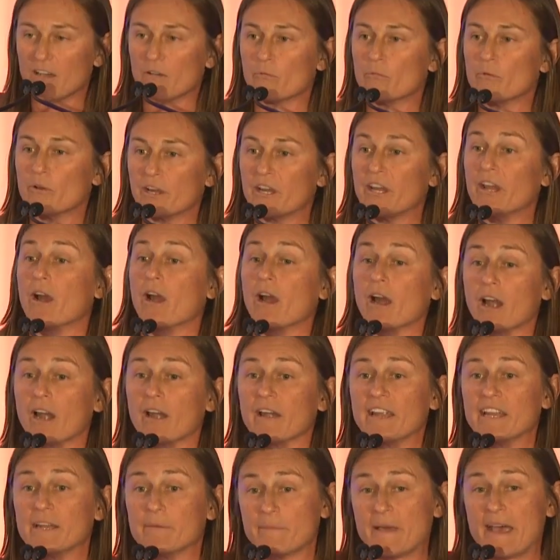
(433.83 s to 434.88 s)
We are
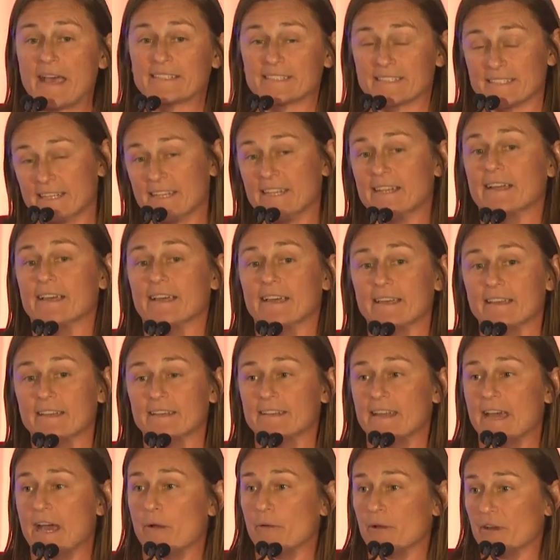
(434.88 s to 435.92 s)
in Pasadena
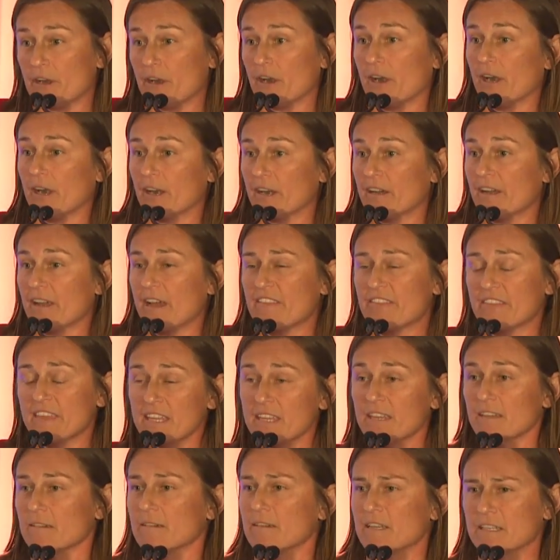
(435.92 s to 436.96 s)
now I
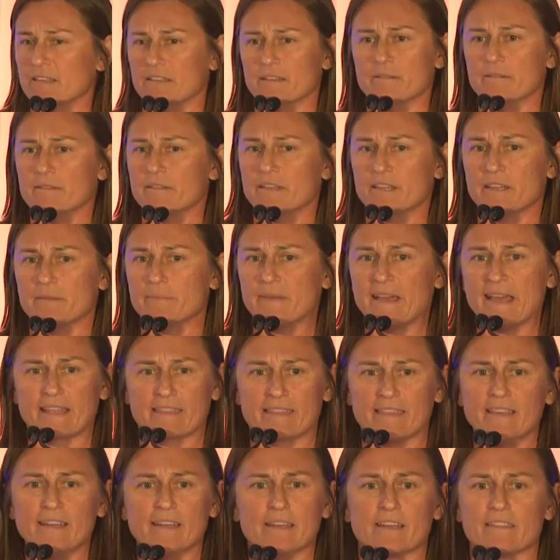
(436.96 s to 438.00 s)
think
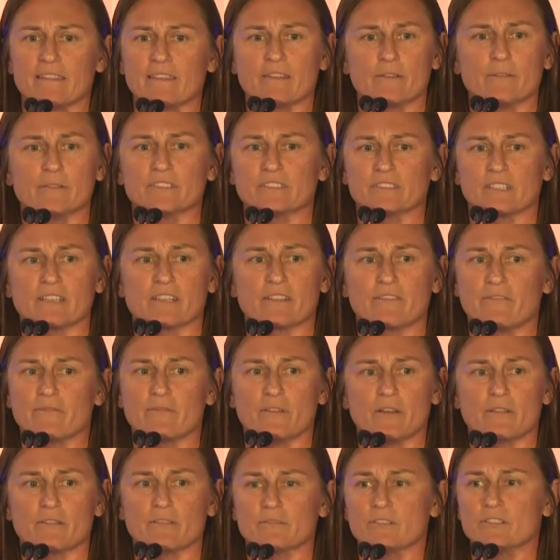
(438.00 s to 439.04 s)
it was
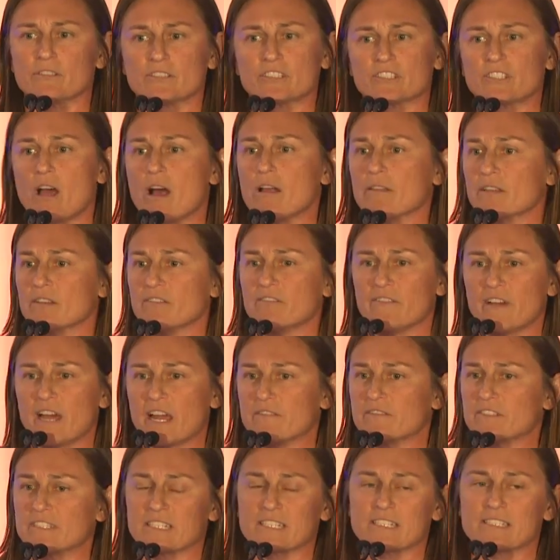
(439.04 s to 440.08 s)
a solid
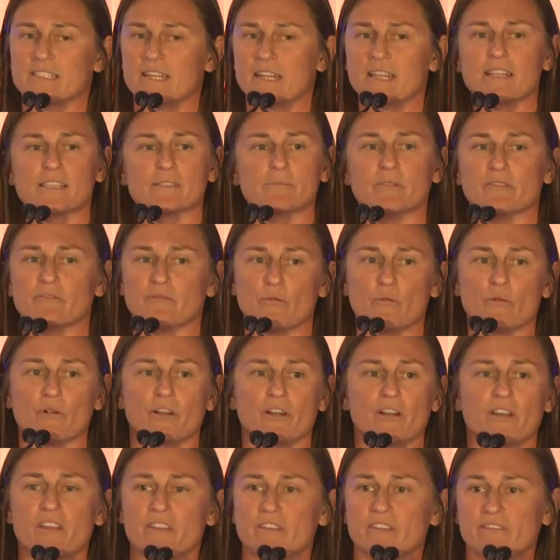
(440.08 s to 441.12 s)
5-6 days
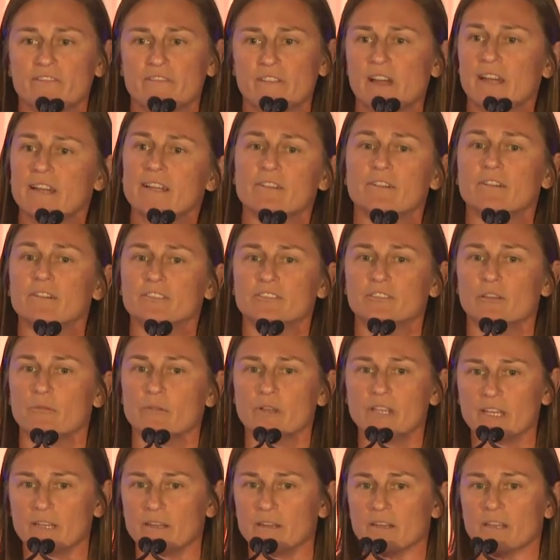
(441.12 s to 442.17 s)
before the final. So
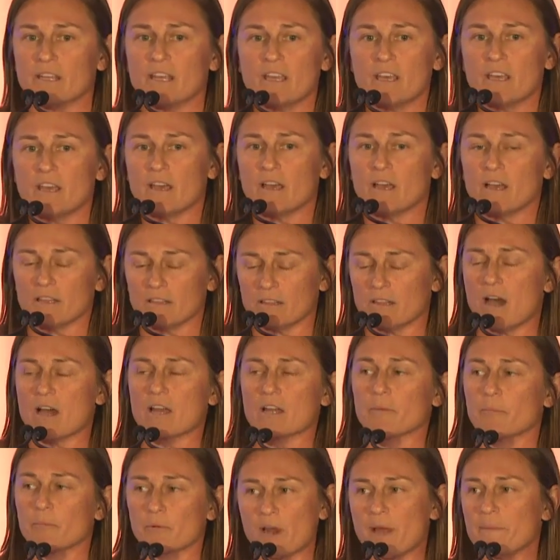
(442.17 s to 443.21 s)
we had a lot
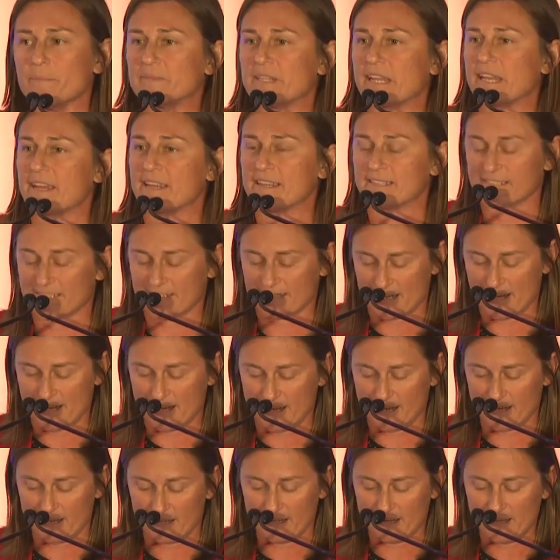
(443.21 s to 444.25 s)
of prep days,
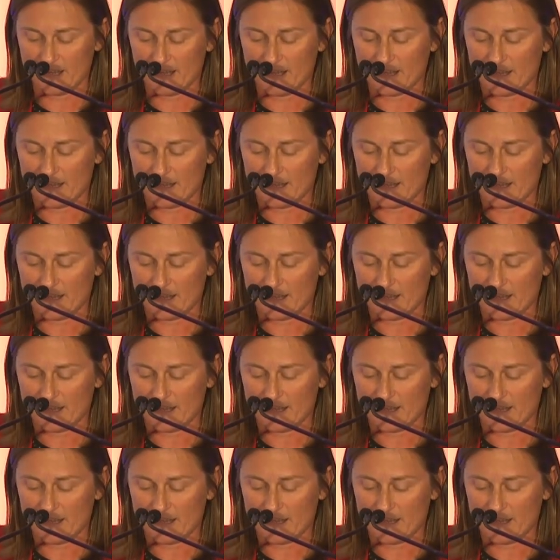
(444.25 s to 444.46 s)
and